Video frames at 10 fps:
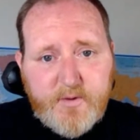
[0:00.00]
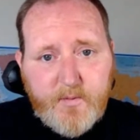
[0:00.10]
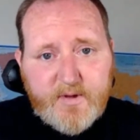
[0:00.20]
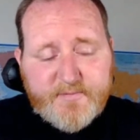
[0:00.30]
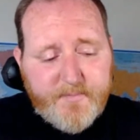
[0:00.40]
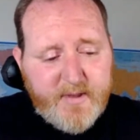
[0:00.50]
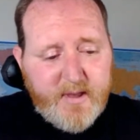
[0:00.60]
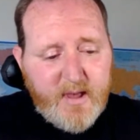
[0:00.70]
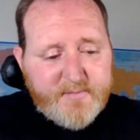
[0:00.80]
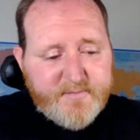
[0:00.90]
the
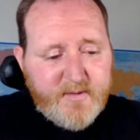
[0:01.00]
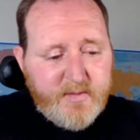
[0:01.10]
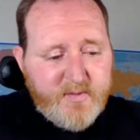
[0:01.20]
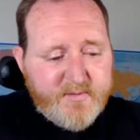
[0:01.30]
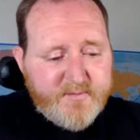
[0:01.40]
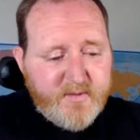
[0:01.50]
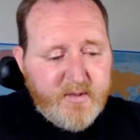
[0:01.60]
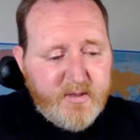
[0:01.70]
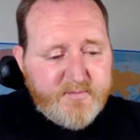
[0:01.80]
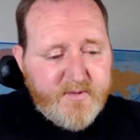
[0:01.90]
USPS, in this
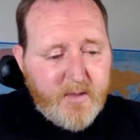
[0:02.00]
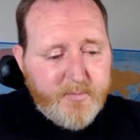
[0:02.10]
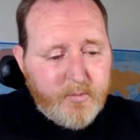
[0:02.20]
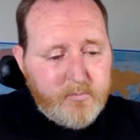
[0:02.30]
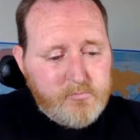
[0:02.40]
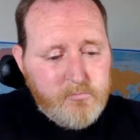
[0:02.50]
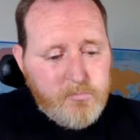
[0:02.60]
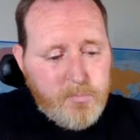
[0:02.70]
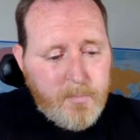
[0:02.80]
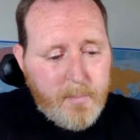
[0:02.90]
example.
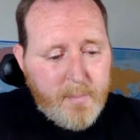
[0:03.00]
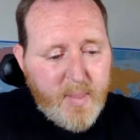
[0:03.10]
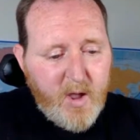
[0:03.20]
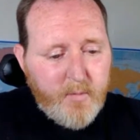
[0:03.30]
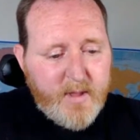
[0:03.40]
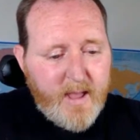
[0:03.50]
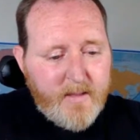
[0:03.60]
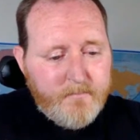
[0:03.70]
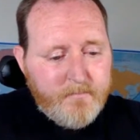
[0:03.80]
Okay,